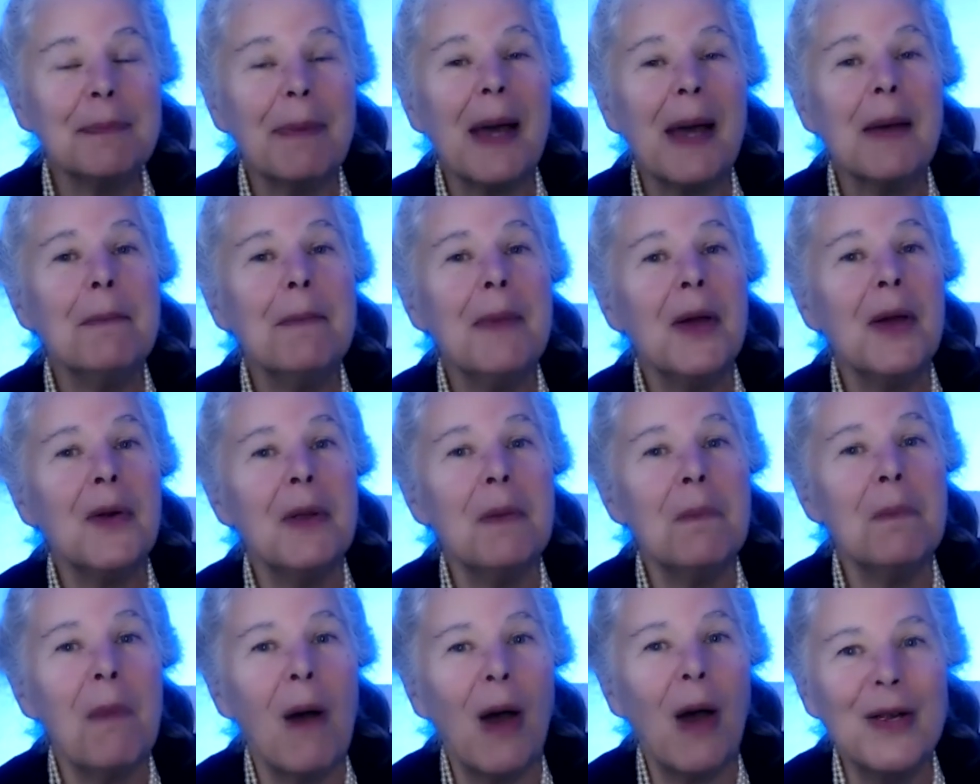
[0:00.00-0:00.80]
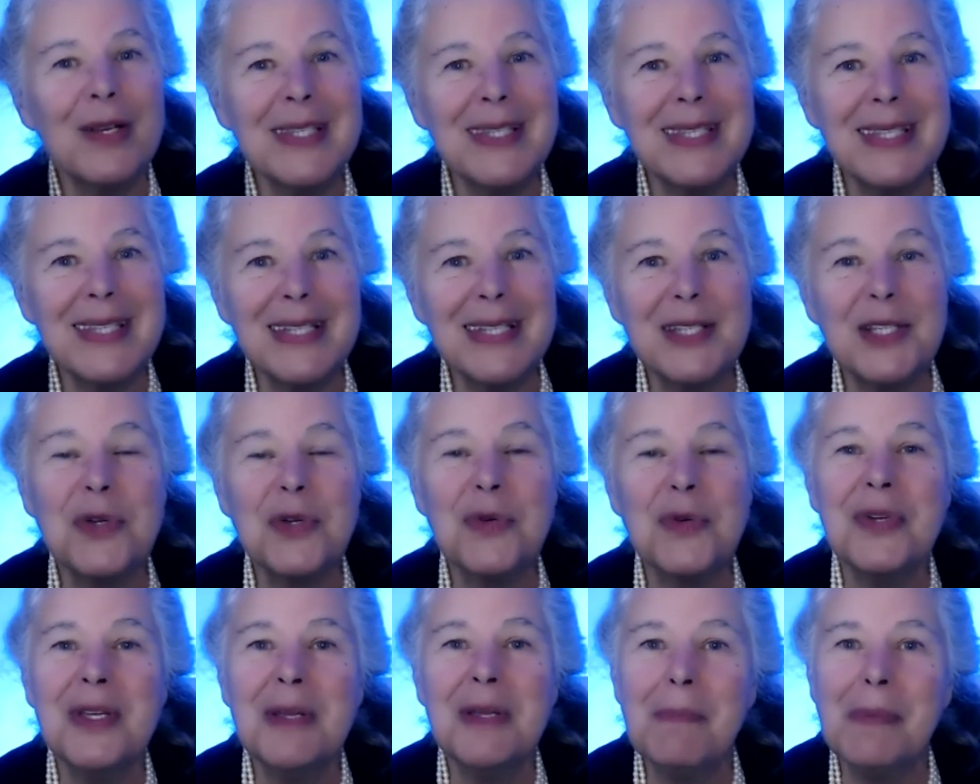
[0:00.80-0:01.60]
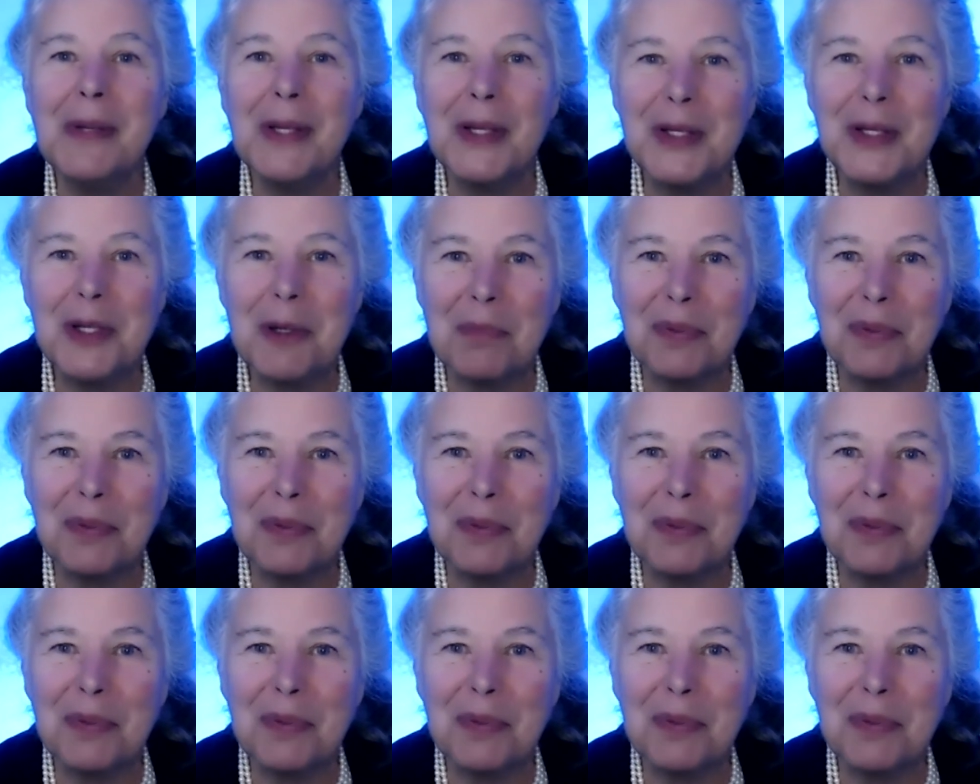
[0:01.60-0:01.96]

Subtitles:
by Mary Marcy's Dream Builder